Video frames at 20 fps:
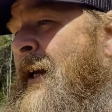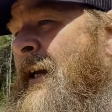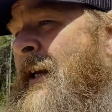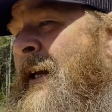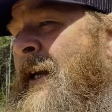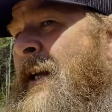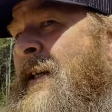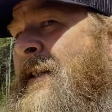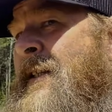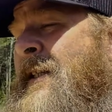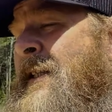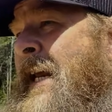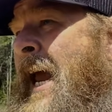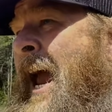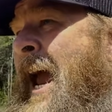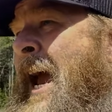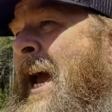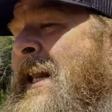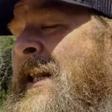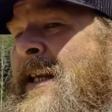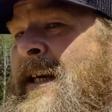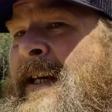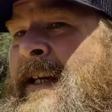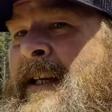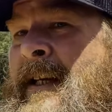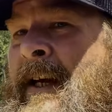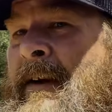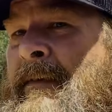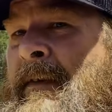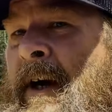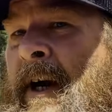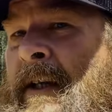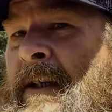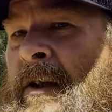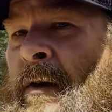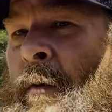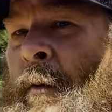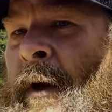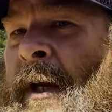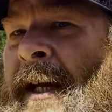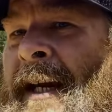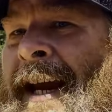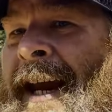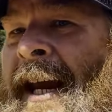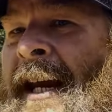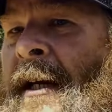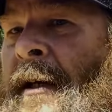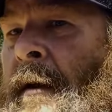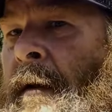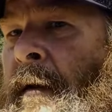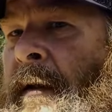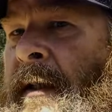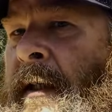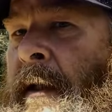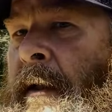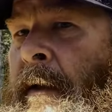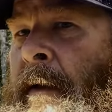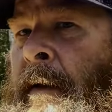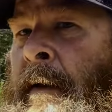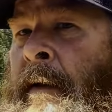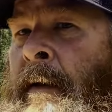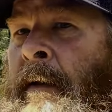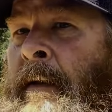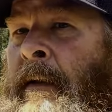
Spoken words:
It's sad that I've got 20 acres here.